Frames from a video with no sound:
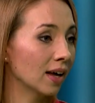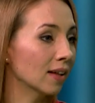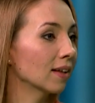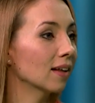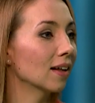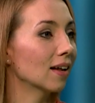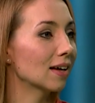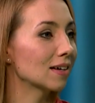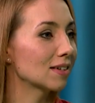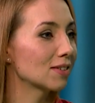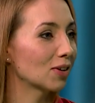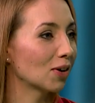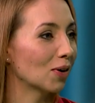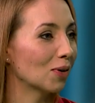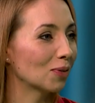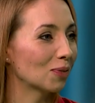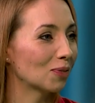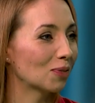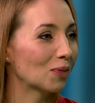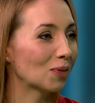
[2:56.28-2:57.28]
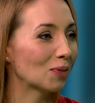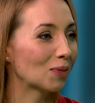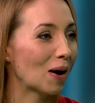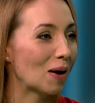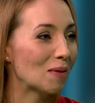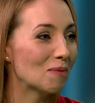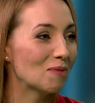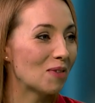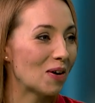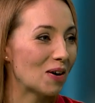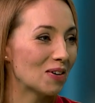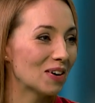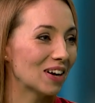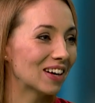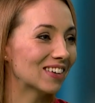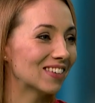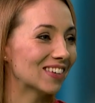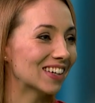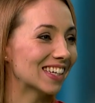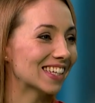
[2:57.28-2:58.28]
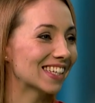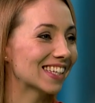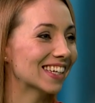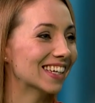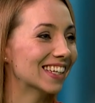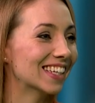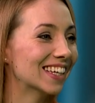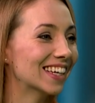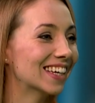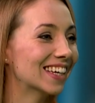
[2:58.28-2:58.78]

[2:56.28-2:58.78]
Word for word: in the last count? I'm very interested.